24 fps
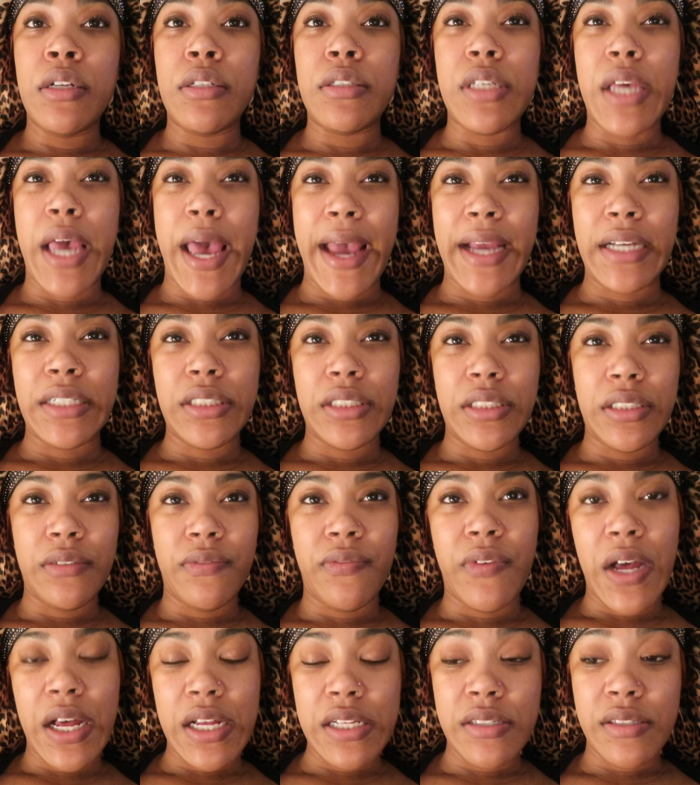to actually
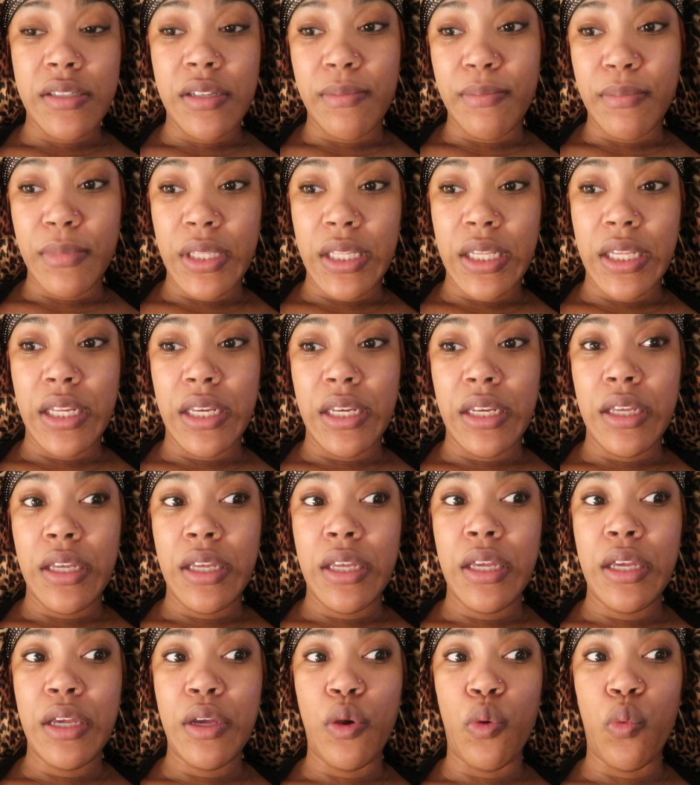find something
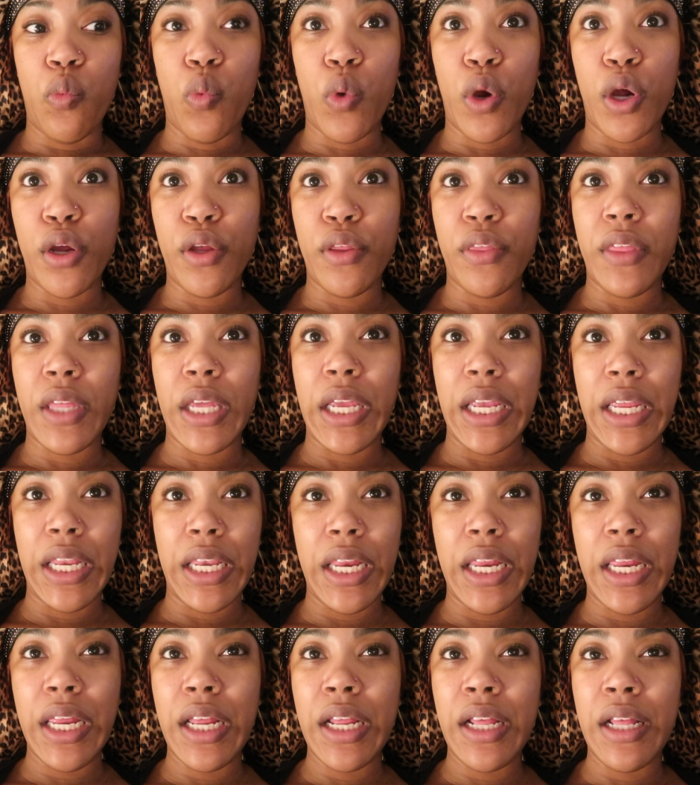worth
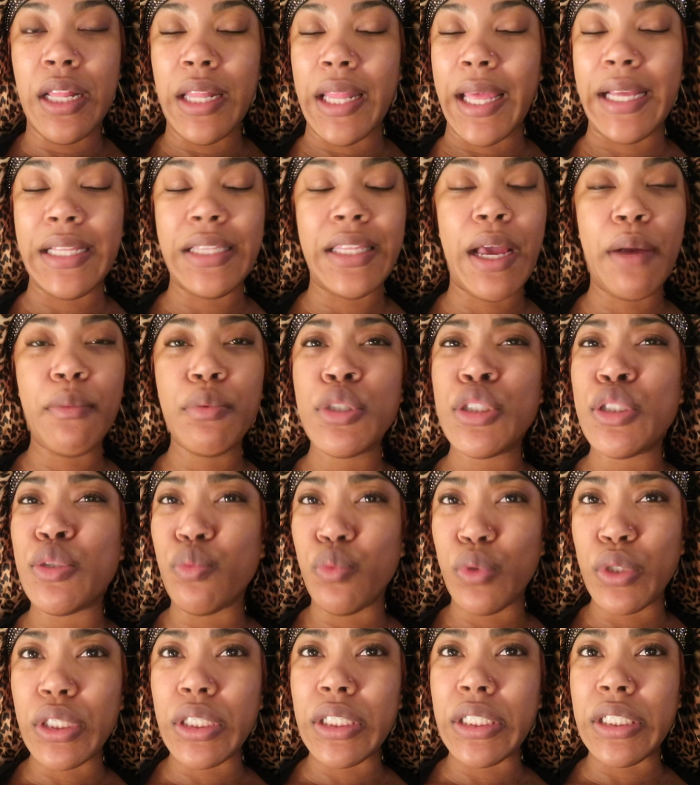eating. Like that was
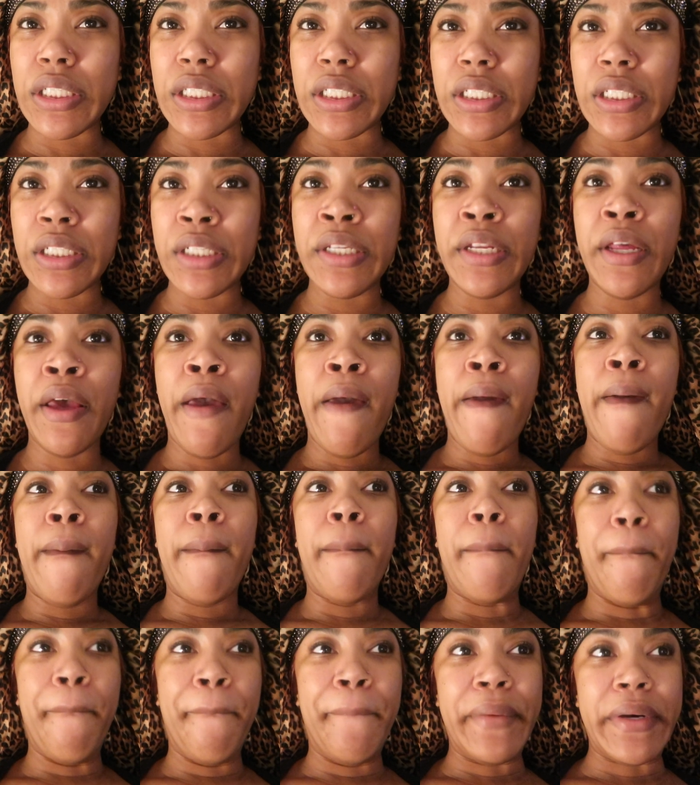really good.
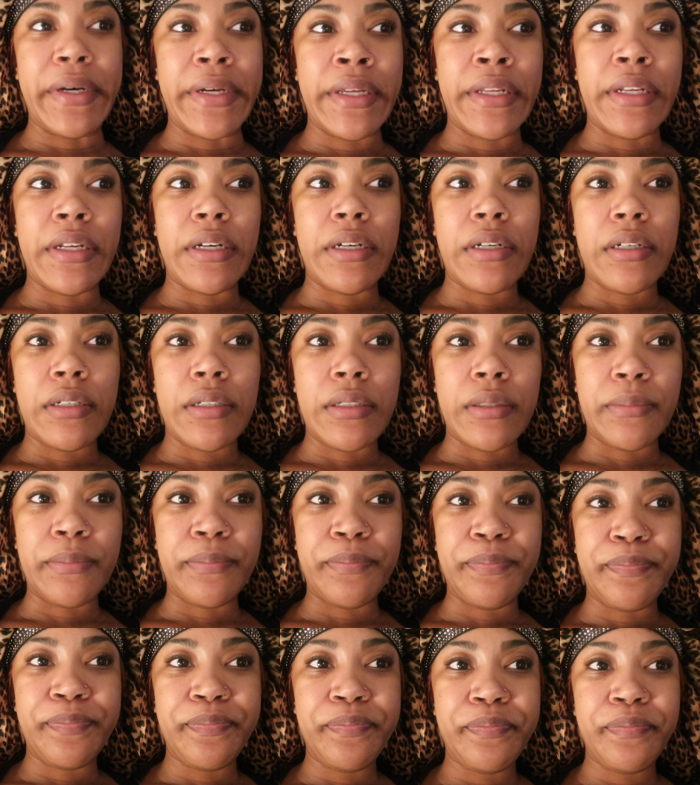But
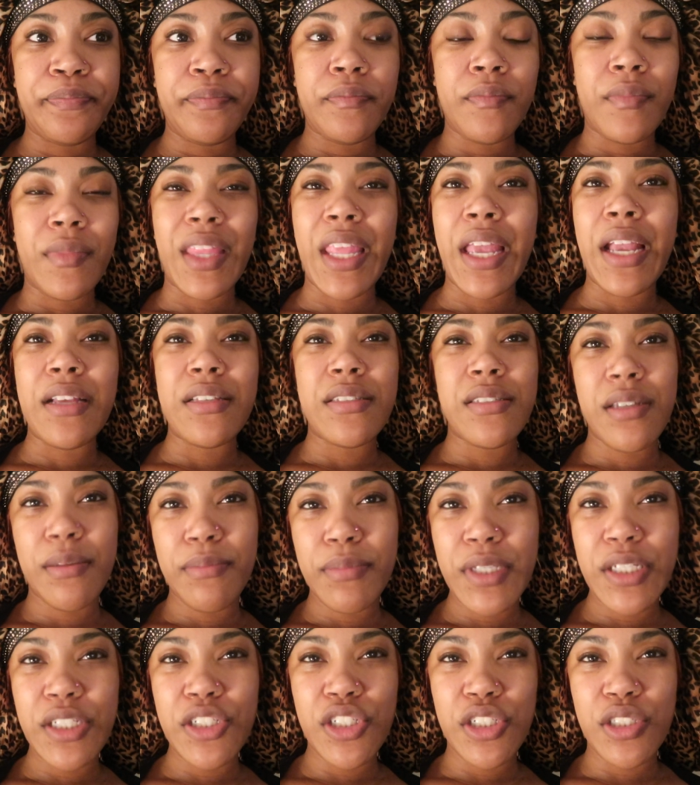like
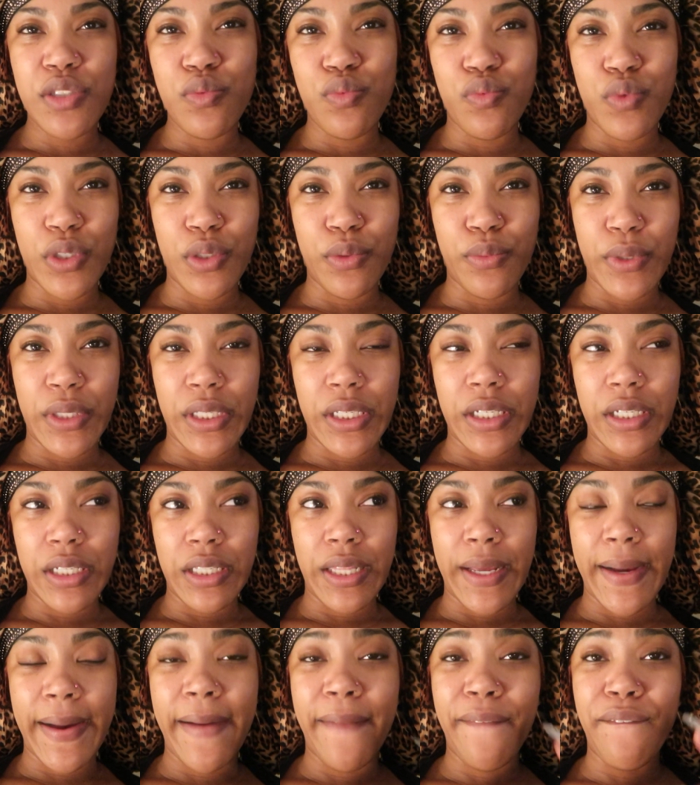something just really, really good.
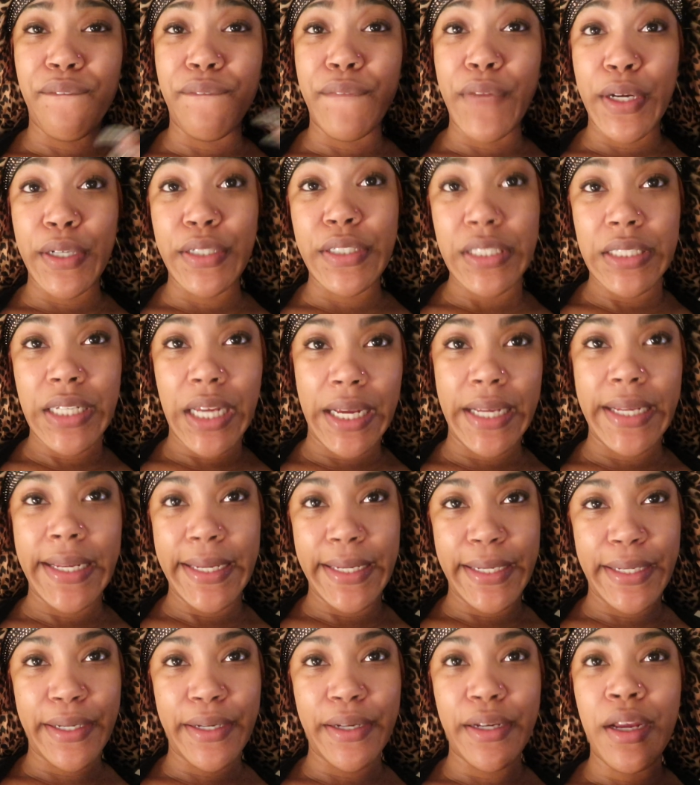Like our first night
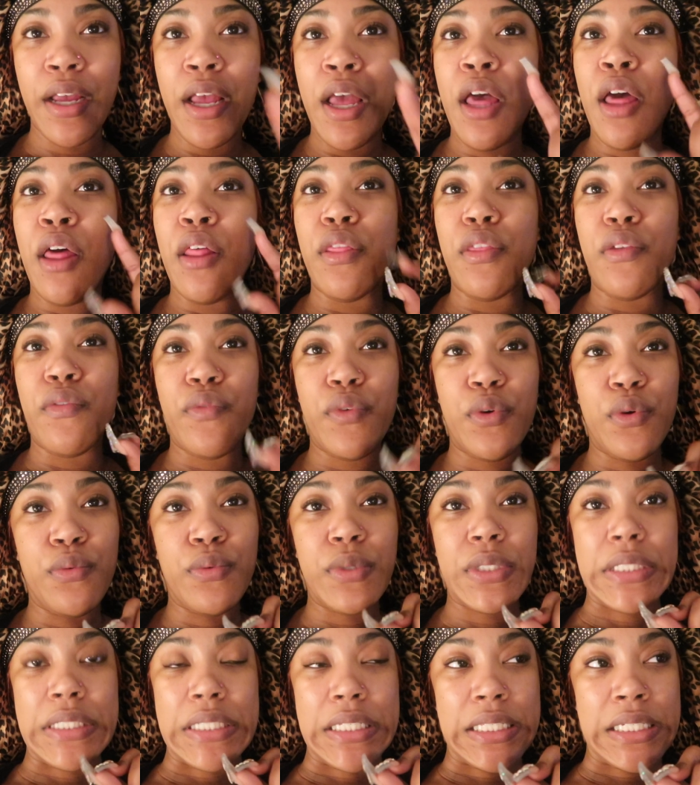here, the food
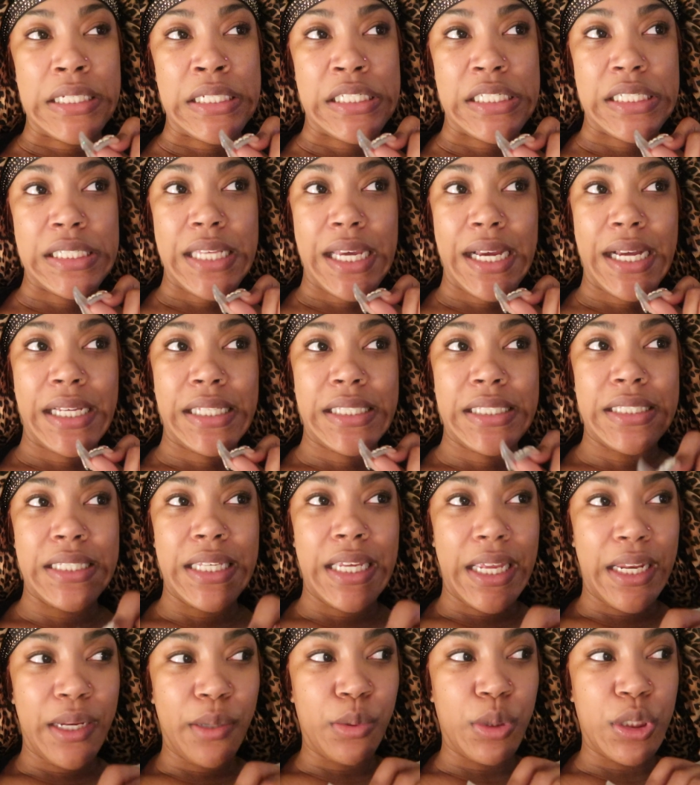was delicious. Like I
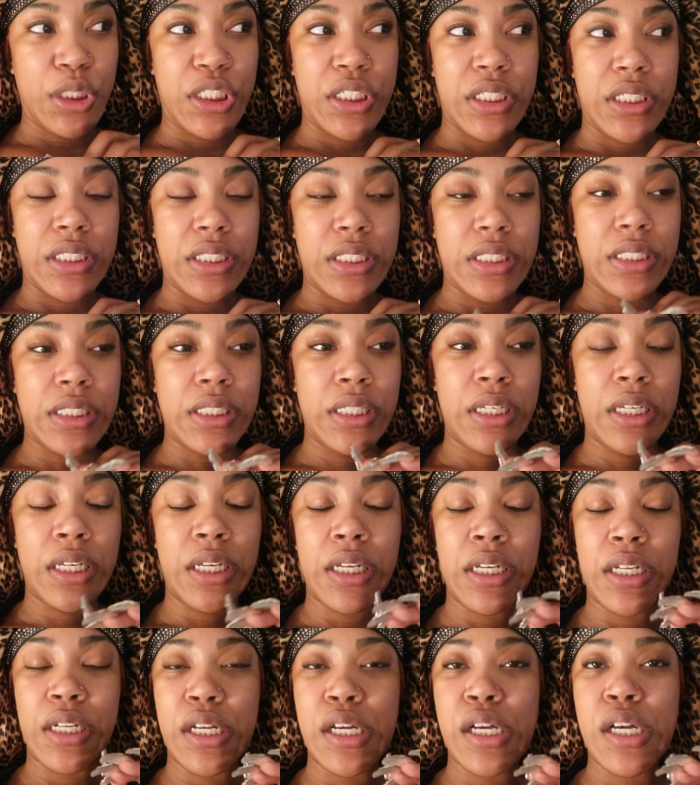said, it was just
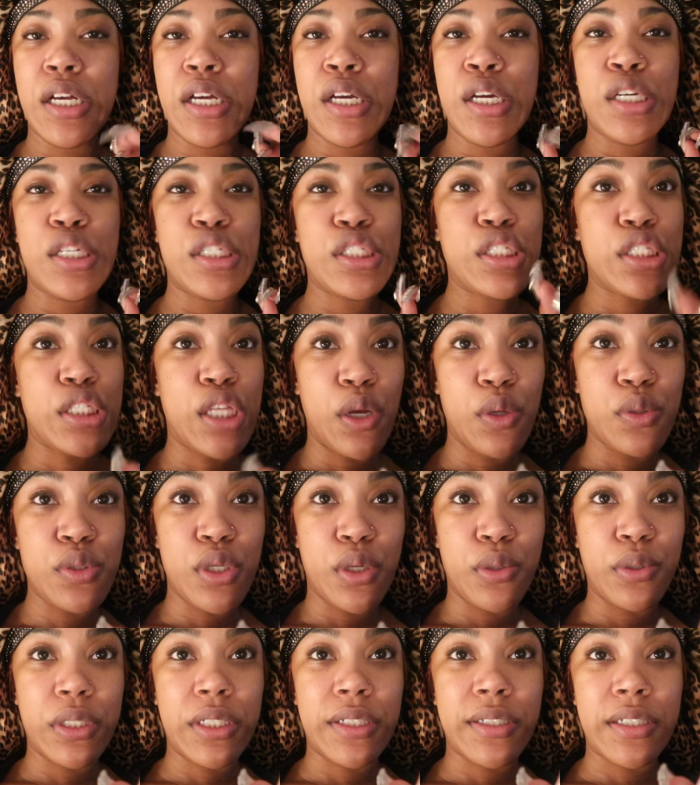
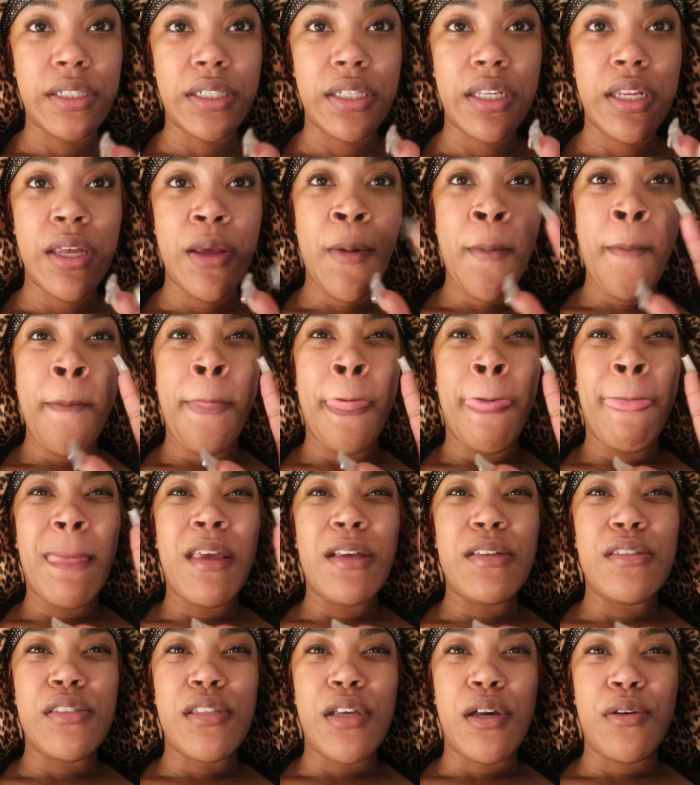so good.
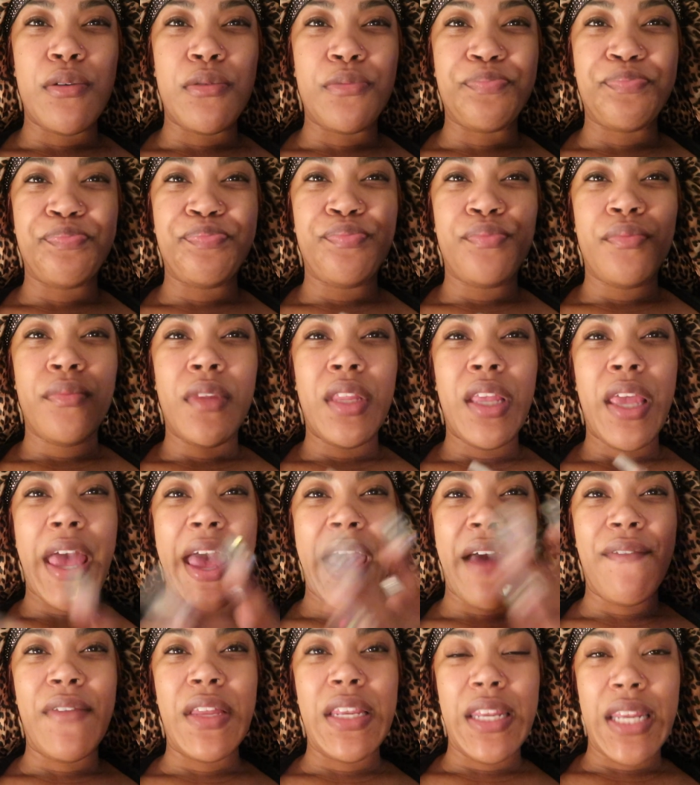So
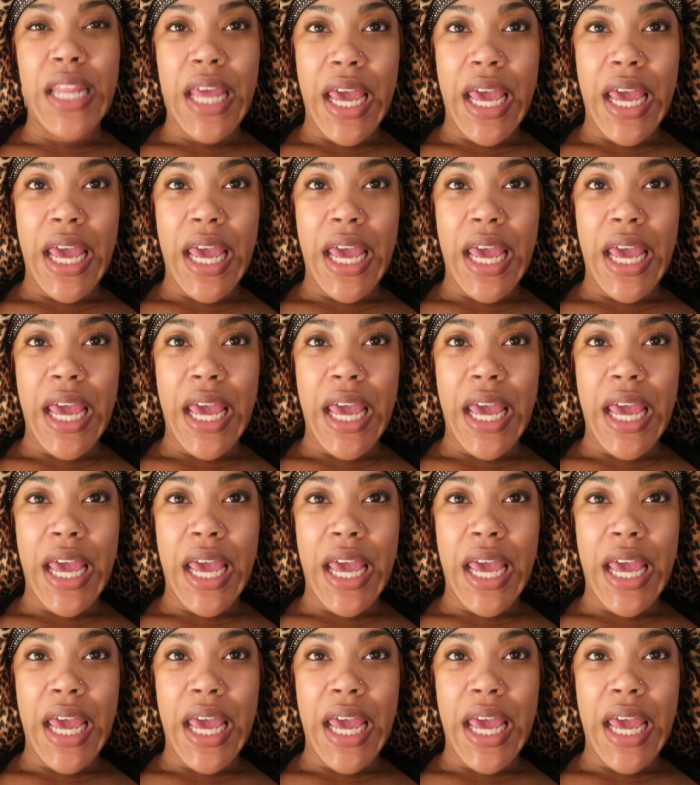having